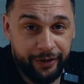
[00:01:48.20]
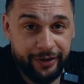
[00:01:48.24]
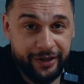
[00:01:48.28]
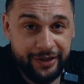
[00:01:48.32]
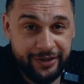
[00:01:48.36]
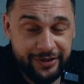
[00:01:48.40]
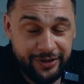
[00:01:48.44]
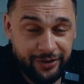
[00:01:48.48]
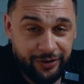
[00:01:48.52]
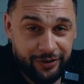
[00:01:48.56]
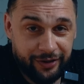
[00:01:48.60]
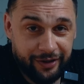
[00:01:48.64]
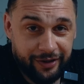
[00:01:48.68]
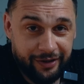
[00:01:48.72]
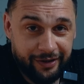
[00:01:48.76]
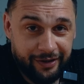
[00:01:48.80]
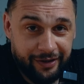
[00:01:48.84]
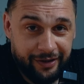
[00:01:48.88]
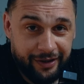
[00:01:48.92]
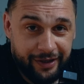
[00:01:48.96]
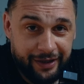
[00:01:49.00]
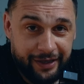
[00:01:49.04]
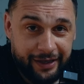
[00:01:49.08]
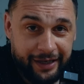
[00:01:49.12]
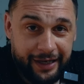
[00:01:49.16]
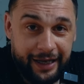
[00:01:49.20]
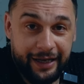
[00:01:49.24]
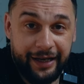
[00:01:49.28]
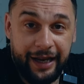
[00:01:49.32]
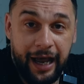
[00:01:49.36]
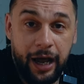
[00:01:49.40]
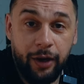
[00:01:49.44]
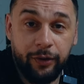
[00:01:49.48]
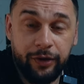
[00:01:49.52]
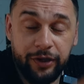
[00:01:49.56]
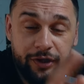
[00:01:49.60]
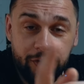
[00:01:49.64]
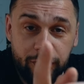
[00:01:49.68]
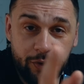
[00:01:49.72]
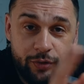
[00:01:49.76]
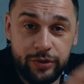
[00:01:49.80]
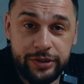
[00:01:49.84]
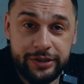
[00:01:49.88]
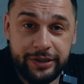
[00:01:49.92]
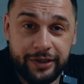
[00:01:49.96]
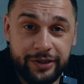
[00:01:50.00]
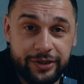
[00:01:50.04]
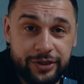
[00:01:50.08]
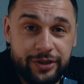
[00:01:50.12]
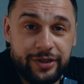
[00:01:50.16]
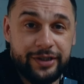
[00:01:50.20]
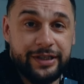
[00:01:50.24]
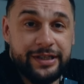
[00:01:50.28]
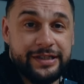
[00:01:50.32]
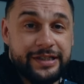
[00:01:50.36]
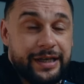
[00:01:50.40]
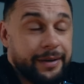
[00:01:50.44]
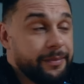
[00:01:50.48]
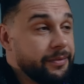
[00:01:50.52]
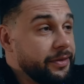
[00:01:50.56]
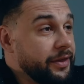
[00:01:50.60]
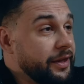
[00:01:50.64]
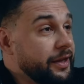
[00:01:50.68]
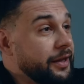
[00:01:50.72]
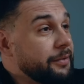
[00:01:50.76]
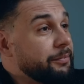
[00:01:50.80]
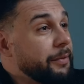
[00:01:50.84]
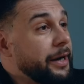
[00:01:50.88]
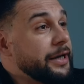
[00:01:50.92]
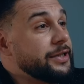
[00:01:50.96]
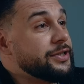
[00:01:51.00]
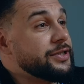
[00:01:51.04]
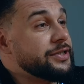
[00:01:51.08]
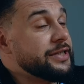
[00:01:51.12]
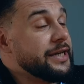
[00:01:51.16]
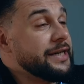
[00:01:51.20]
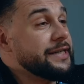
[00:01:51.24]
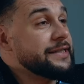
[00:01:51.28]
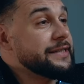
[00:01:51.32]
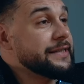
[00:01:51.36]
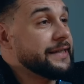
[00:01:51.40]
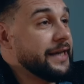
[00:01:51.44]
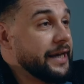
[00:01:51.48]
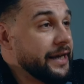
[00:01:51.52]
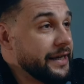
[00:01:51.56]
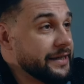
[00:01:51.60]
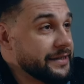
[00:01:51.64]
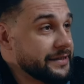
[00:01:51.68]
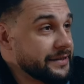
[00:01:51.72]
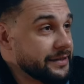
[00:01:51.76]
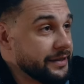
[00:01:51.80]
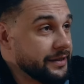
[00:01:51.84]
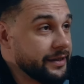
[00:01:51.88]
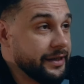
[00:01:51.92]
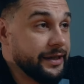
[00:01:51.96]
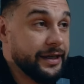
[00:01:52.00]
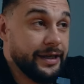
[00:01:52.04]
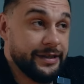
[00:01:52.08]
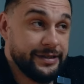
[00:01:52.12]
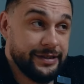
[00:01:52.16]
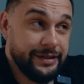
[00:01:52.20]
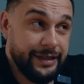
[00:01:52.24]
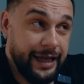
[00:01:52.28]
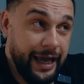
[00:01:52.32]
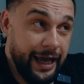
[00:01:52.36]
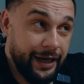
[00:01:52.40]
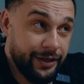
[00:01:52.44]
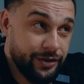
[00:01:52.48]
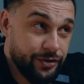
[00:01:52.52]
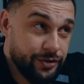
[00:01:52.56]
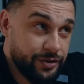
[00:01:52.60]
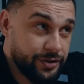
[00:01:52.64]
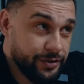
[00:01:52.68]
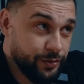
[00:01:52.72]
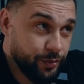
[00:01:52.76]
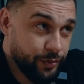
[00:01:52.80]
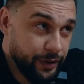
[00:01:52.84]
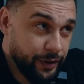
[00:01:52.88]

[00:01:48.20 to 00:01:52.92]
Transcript: are they doing it? And how can you start doing the same thing? And my today's guest is an actress,